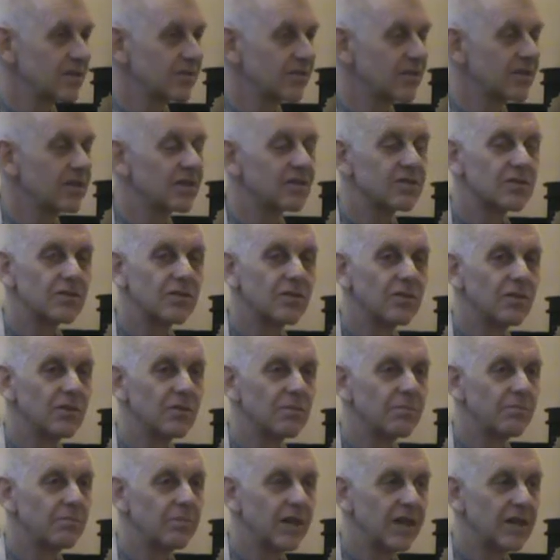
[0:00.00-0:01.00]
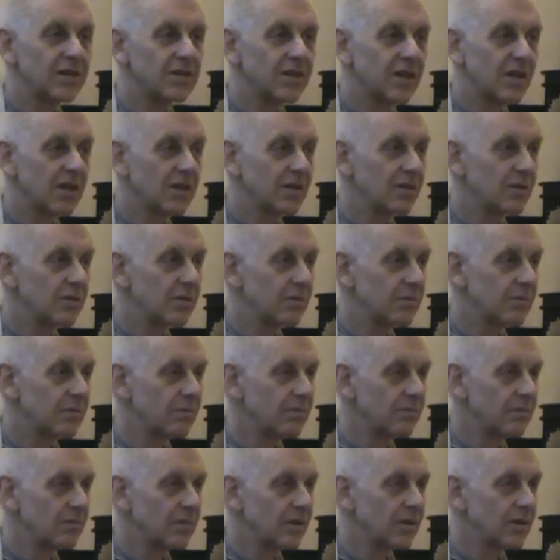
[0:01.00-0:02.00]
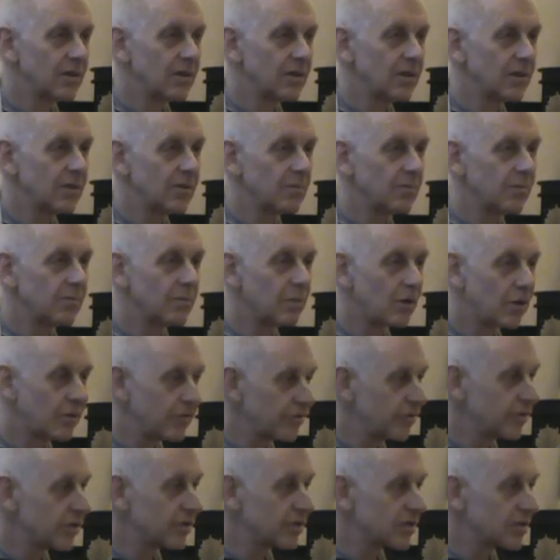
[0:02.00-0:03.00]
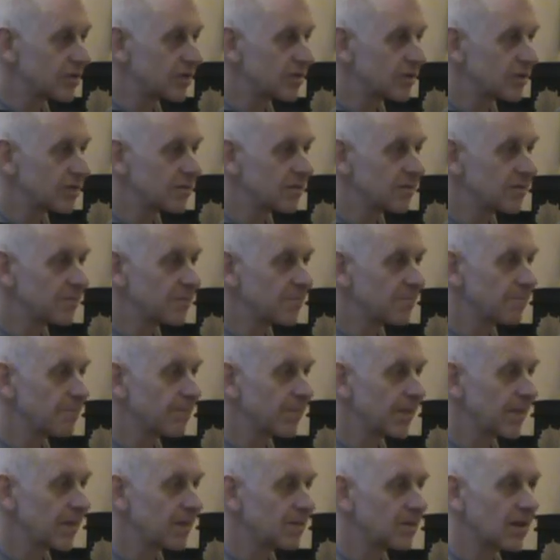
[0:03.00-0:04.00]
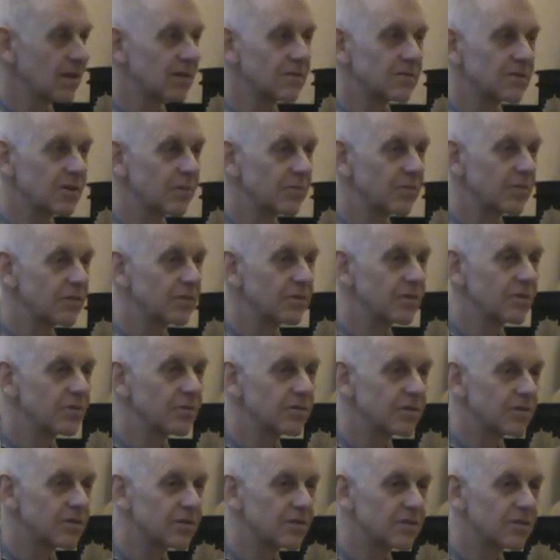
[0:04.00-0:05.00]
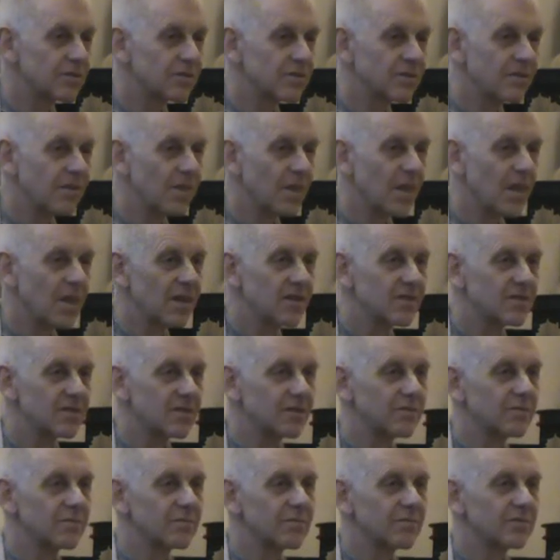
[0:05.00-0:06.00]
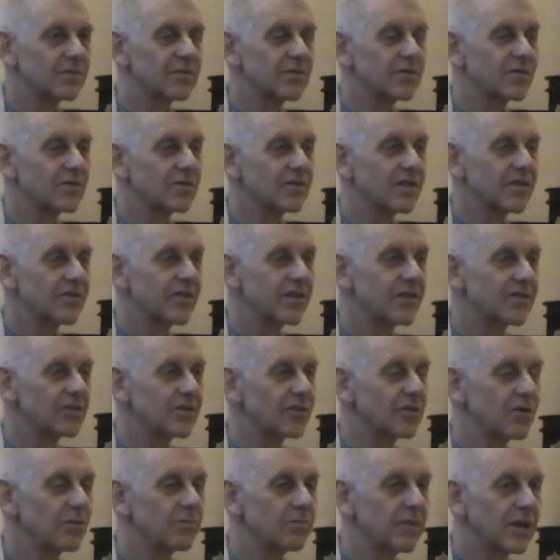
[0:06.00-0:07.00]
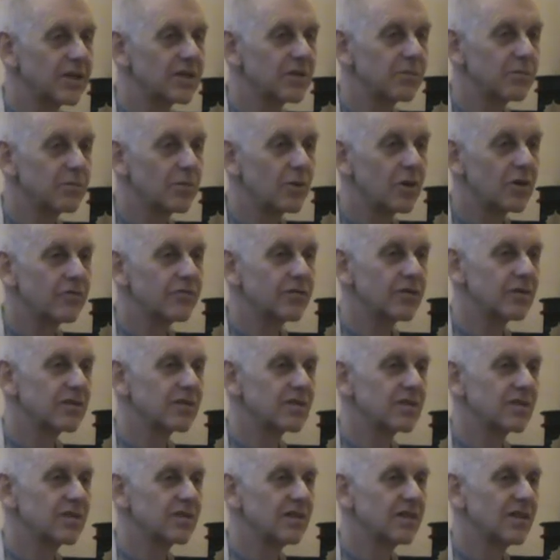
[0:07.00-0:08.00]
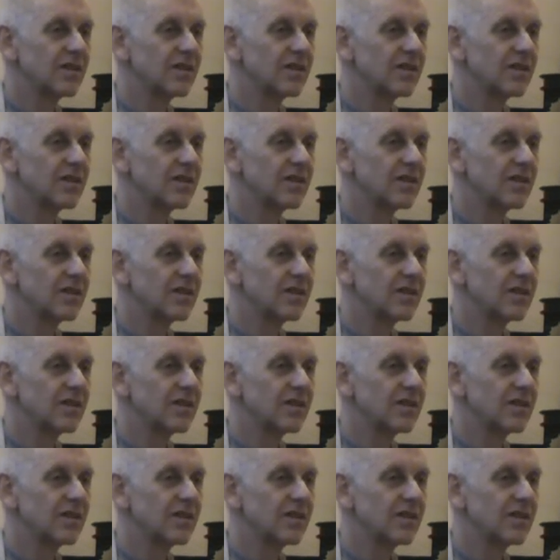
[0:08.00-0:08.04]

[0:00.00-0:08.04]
think it's called metamorphosis. Is that someone who knows? Some things called metamorphosis.